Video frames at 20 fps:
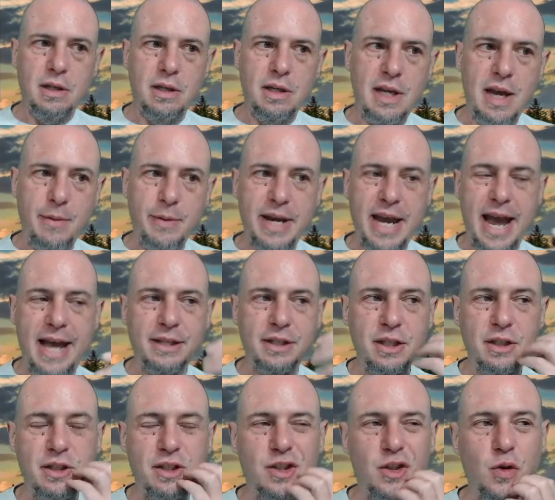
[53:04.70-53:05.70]
can we ask it
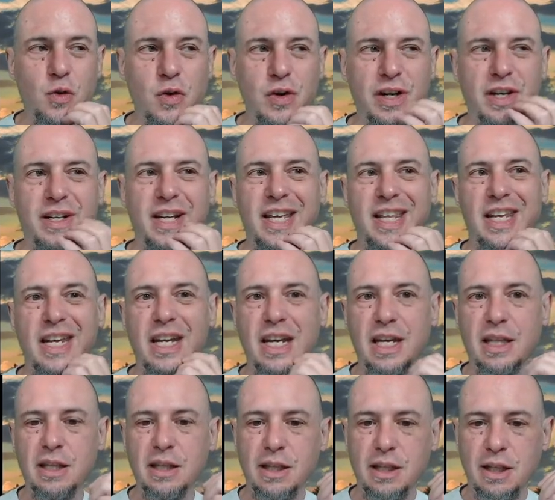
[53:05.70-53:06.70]
to score it and then
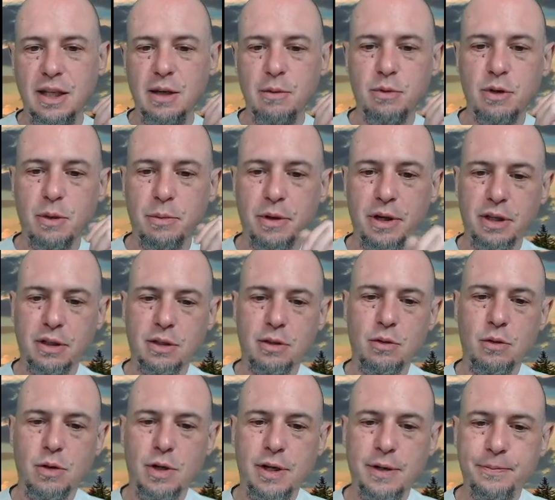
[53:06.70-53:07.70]
get the, the appropriate
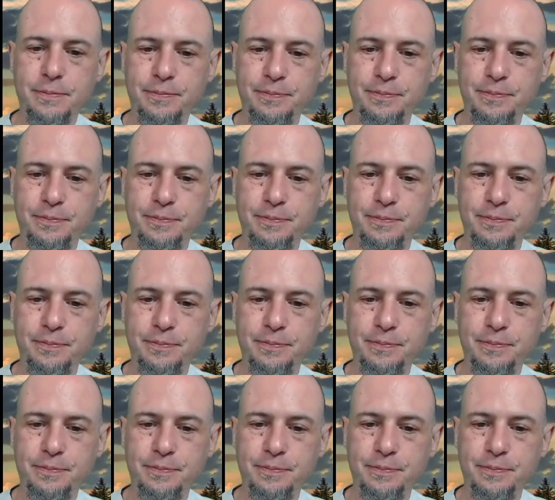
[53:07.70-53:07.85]
score?